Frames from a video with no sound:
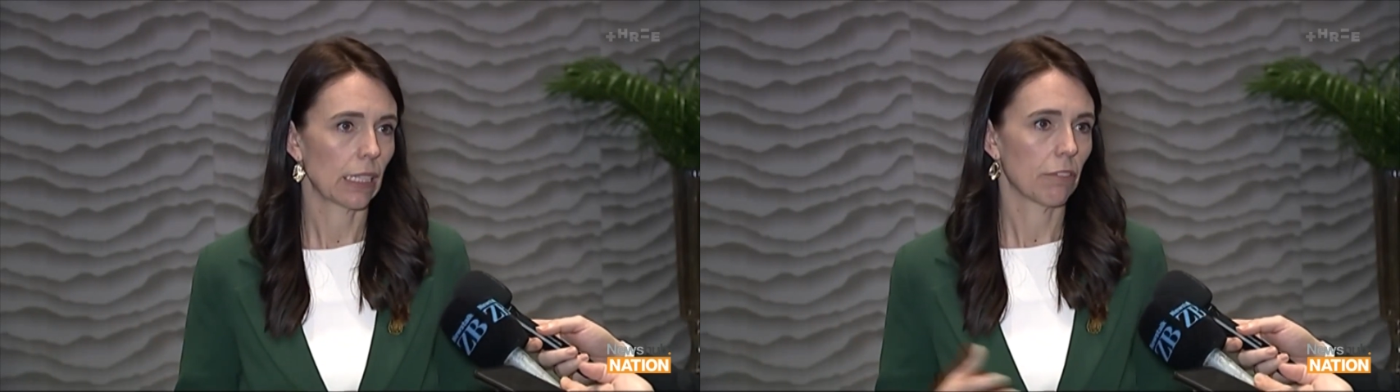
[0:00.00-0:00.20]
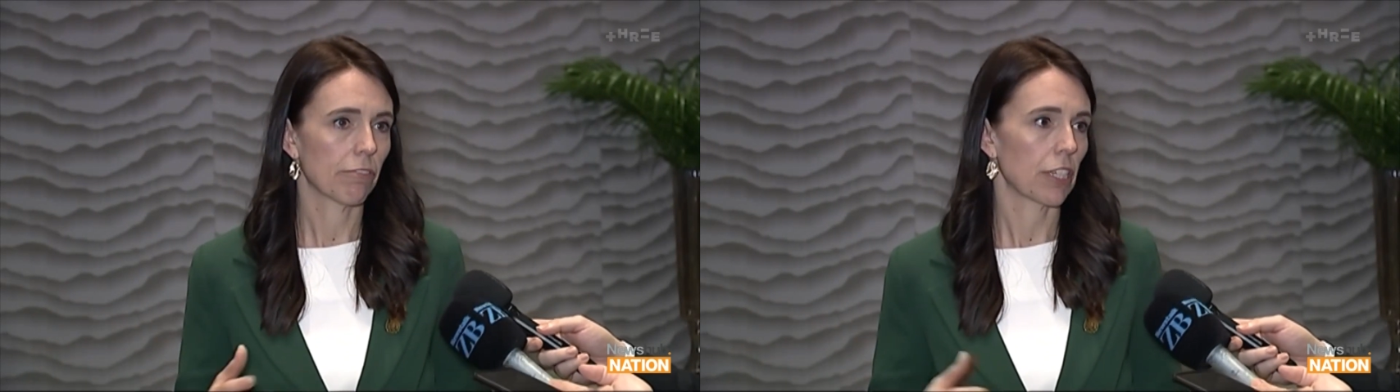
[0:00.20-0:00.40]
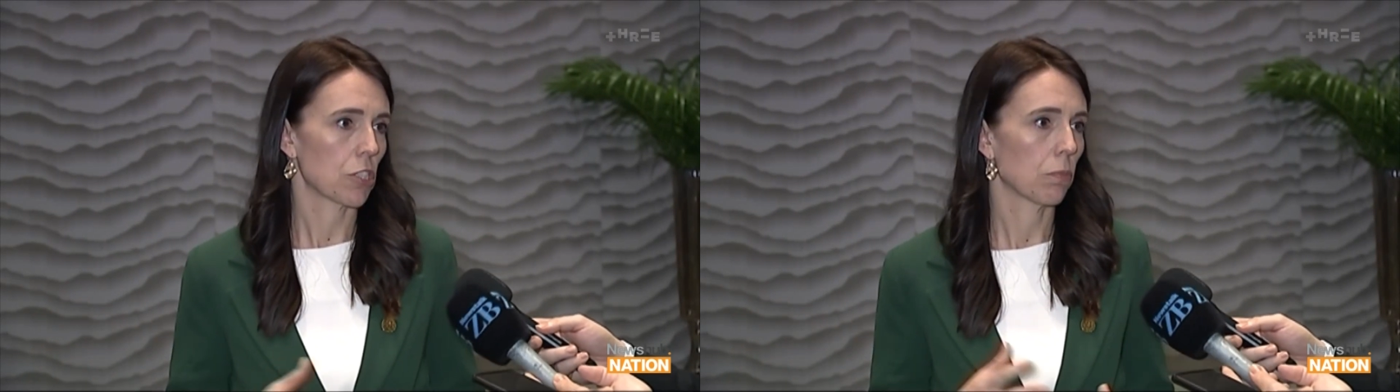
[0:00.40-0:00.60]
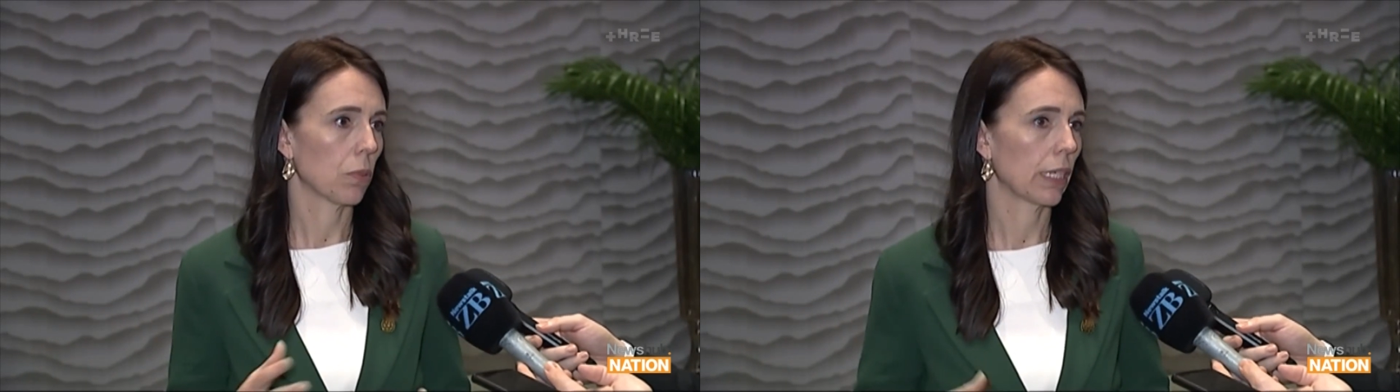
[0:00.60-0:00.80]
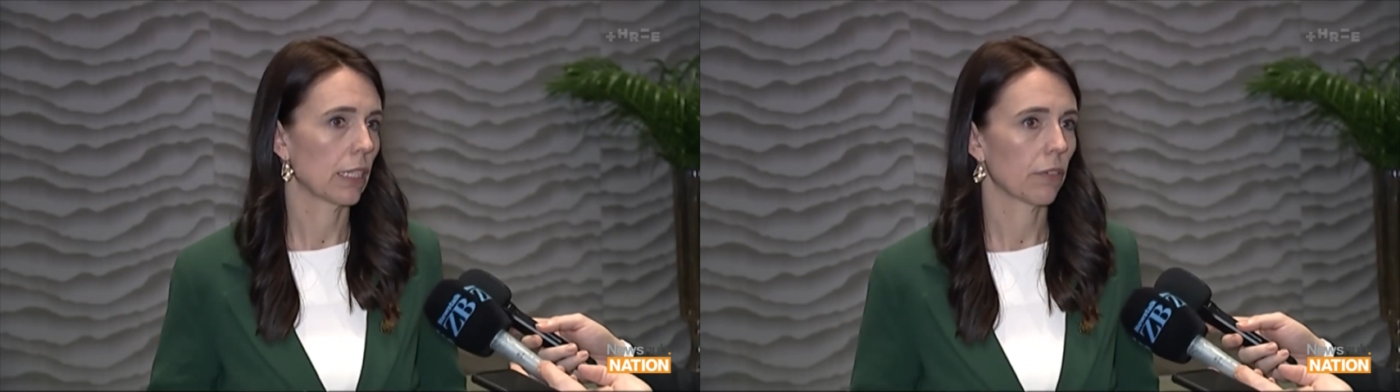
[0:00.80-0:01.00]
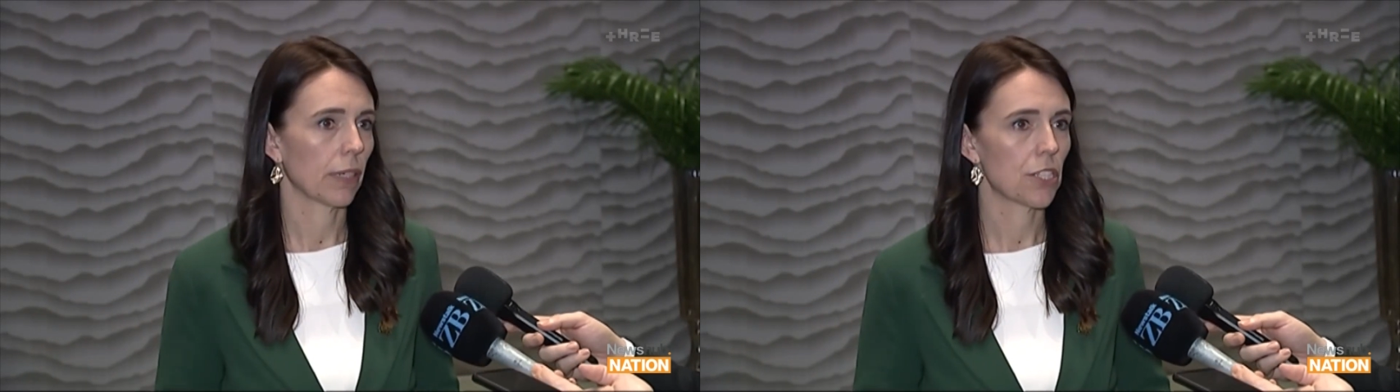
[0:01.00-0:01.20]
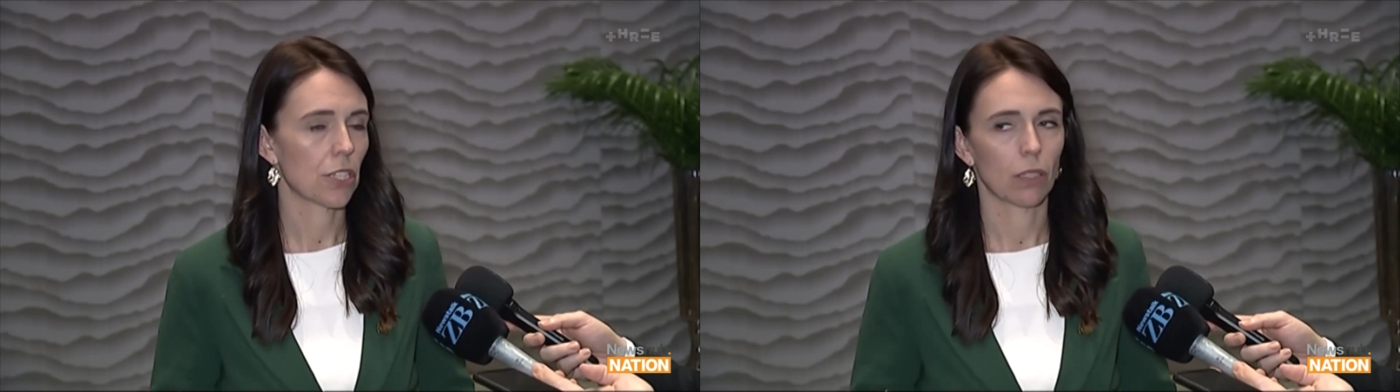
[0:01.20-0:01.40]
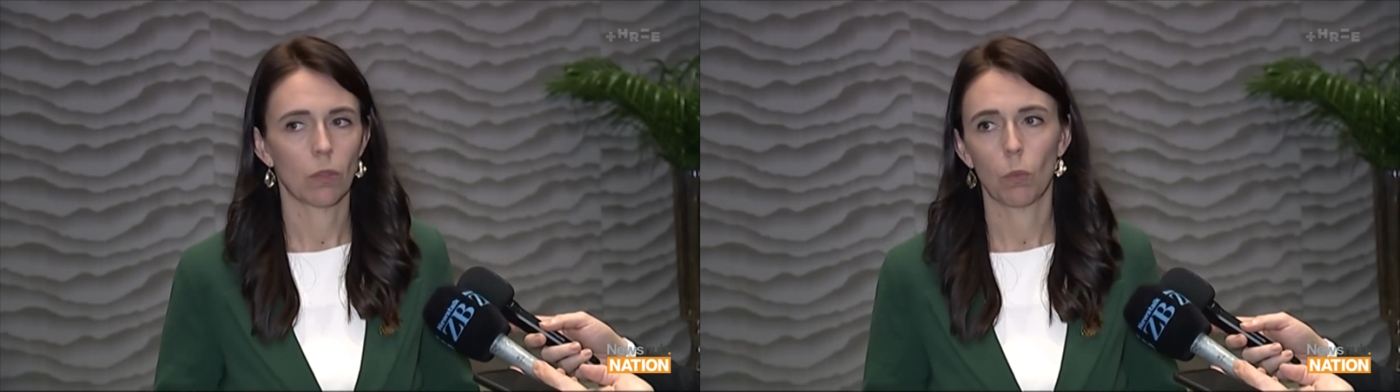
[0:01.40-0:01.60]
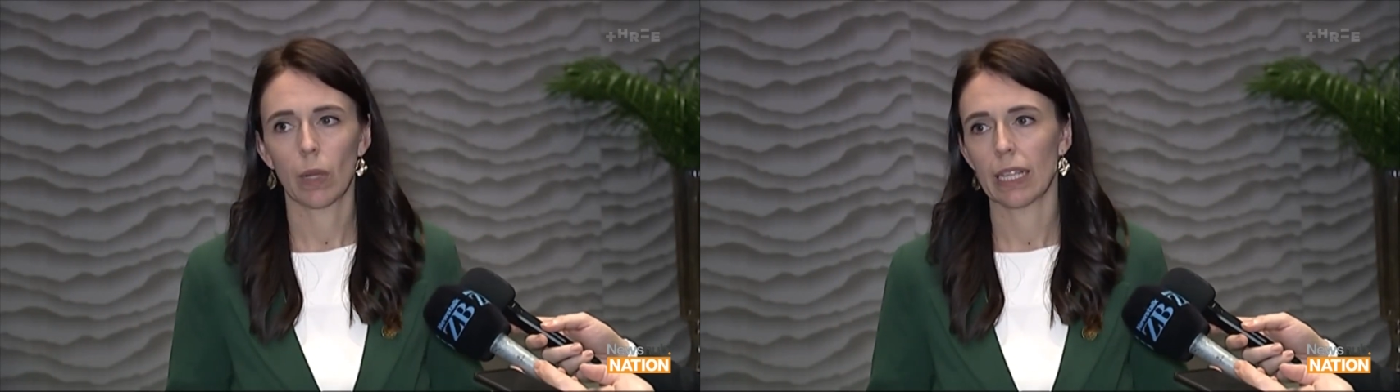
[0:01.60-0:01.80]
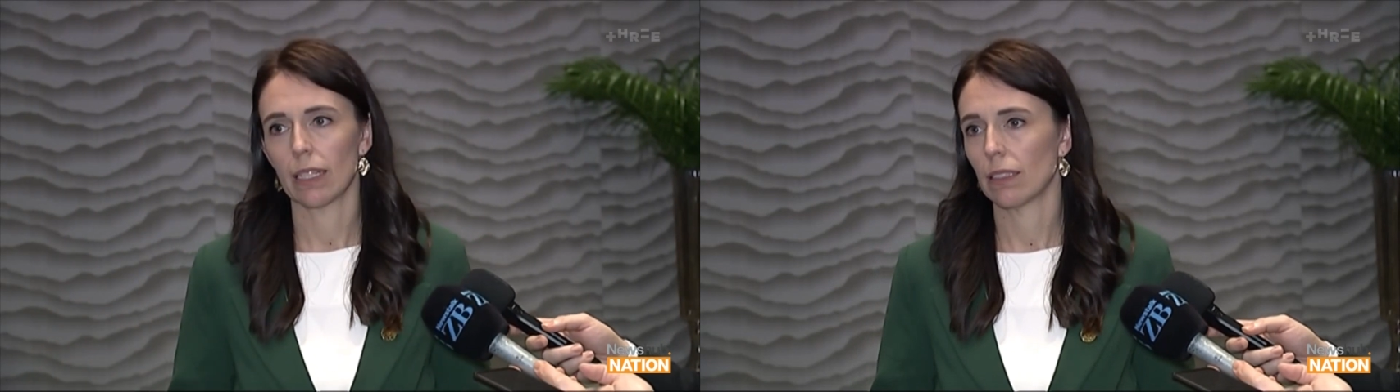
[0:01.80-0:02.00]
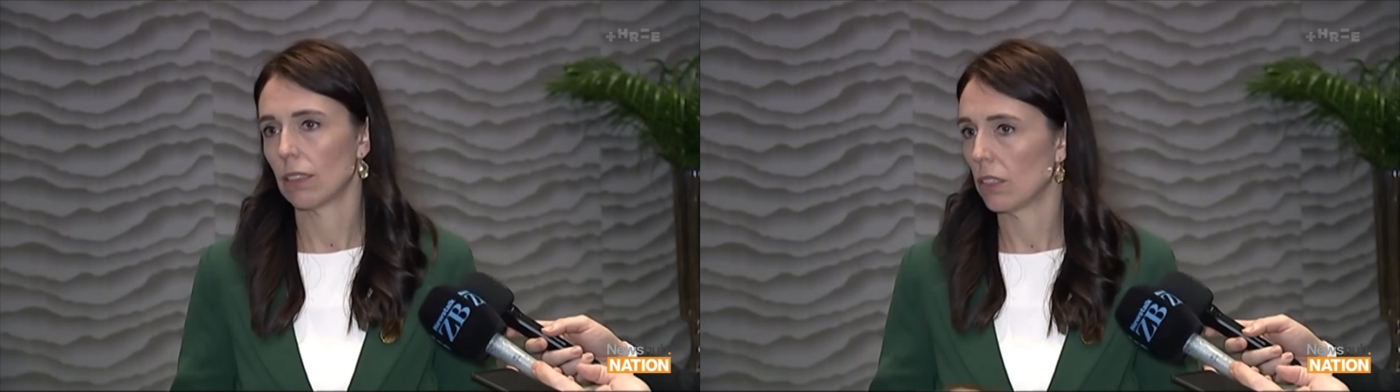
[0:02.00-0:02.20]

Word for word: inflection point in the region where